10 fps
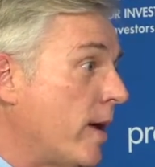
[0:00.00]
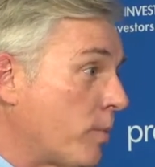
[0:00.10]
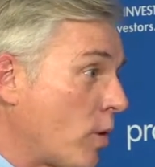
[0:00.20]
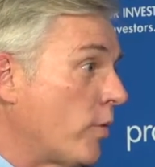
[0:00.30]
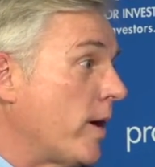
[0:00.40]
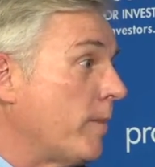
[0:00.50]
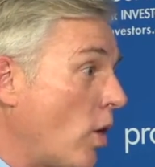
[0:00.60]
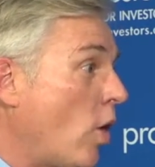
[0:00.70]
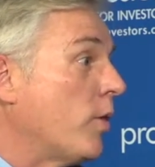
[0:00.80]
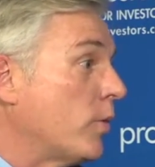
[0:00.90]
a program in
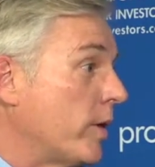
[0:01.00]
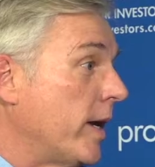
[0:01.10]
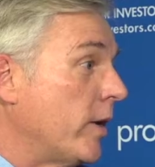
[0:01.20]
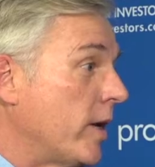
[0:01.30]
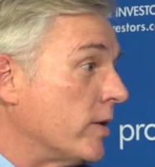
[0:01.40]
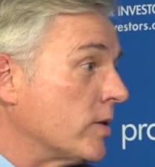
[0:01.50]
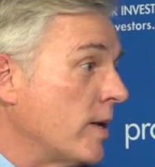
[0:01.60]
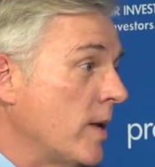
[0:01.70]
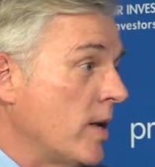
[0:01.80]
all three areas.